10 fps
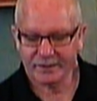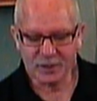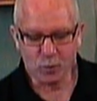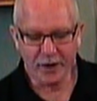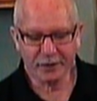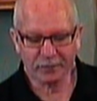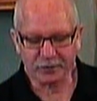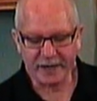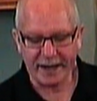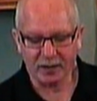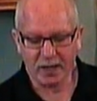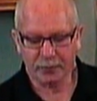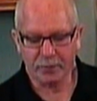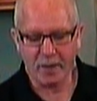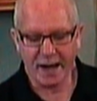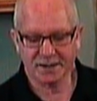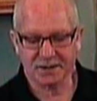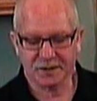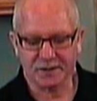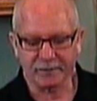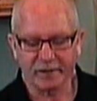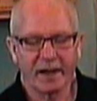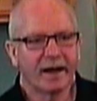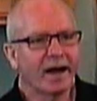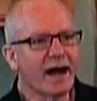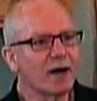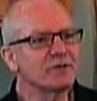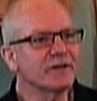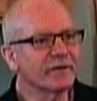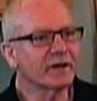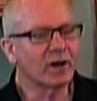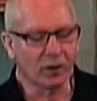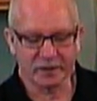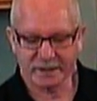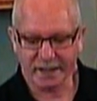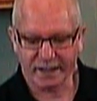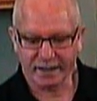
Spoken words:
This wonderful dialogue reminds us of how difficult